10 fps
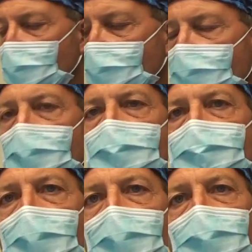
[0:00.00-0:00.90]
Where
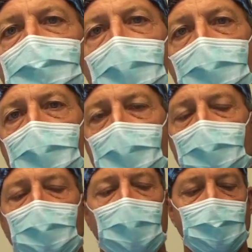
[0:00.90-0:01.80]
there's where a
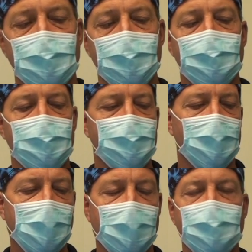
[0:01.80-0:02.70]
staple, where sutures
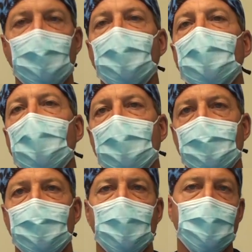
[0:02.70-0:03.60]
only cost a few
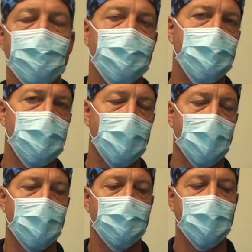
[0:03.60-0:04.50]
dollars for each
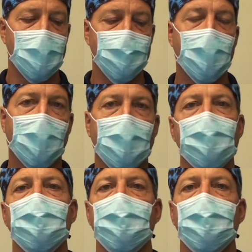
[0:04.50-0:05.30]
uh, each package of